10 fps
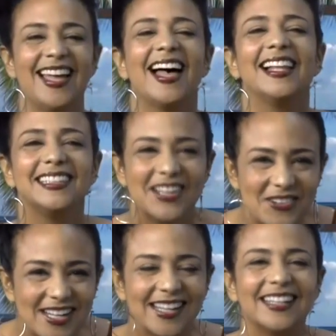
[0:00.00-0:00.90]

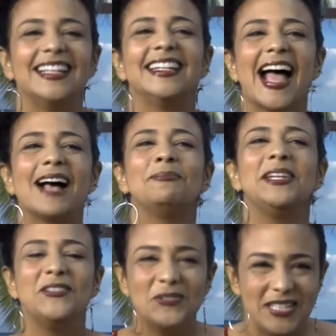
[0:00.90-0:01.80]
Aloha and Happy
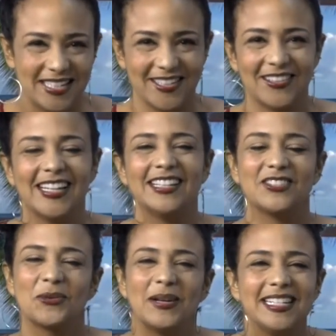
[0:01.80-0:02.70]
New Year. It's
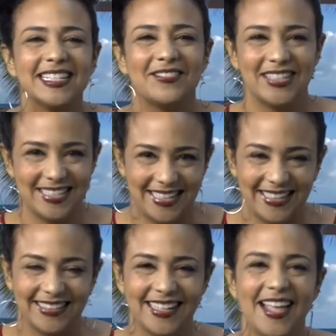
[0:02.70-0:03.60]

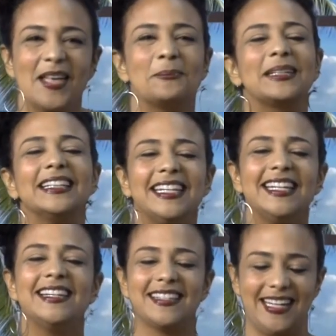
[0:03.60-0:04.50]
2017.
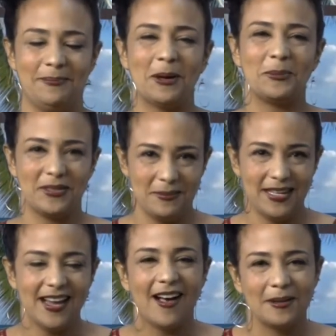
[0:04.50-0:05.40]
Please keep up with
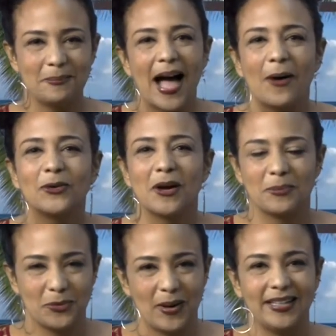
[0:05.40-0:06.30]
me on Power Up
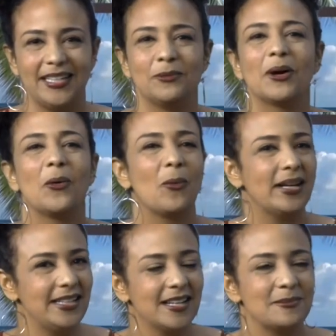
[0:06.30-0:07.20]
Hawaii, where
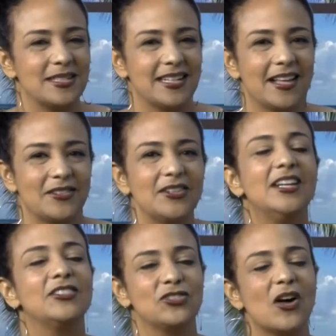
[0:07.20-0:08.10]
Hawaii comes together
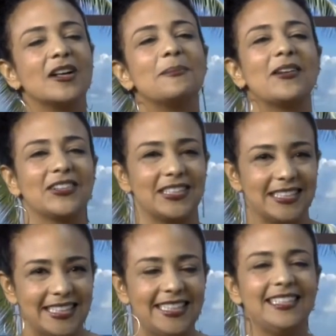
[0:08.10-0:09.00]
to talk about a
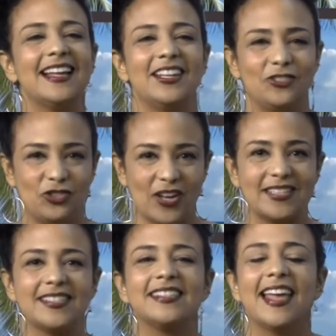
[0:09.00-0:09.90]
clean and
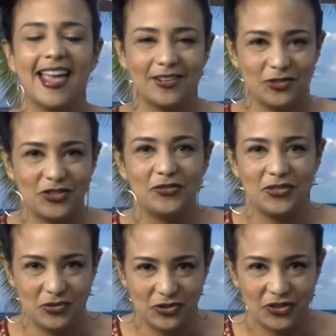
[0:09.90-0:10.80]
just energy
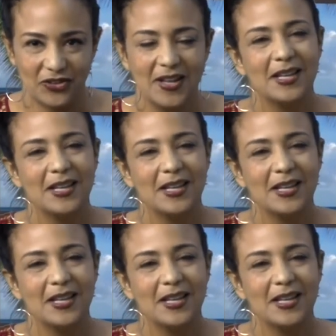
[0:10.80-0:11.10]
future.